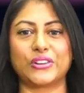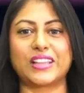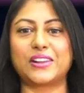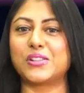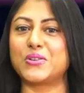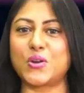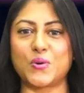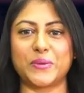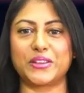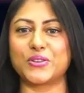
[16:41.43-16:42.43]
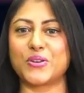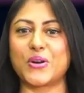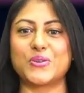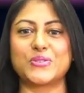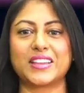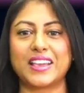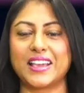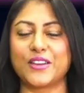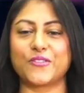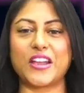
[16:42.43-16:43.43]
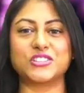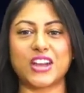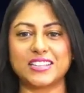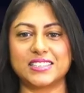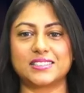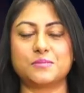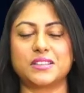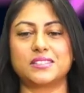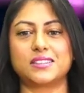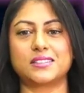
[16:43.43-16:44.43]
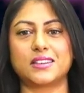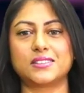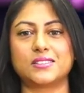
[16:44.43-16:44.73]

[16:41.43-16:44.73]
let alone open your own franchises and businesses.